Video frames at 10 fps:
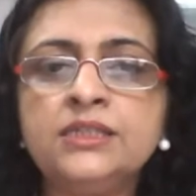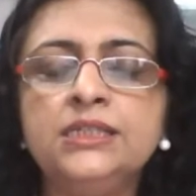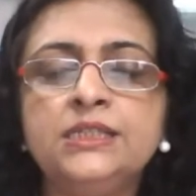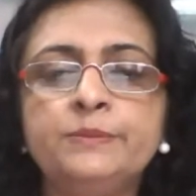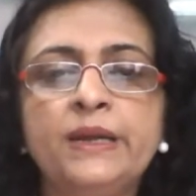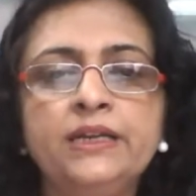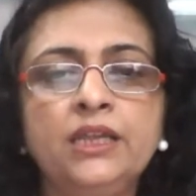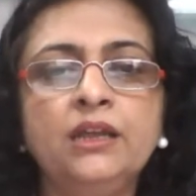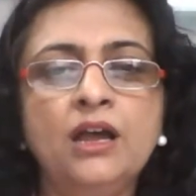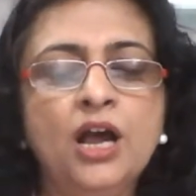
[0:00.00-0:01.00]
still
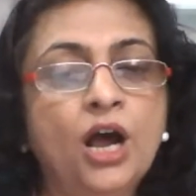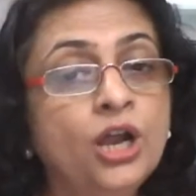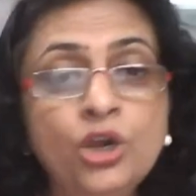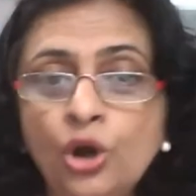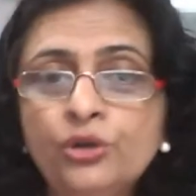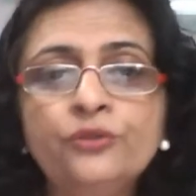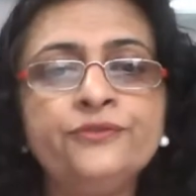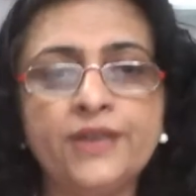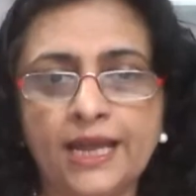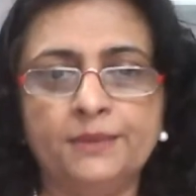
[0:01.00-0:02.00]
spending a lot
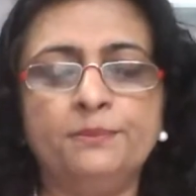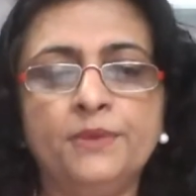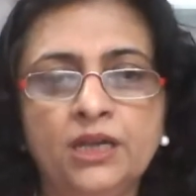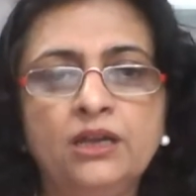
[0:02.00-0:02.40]
of time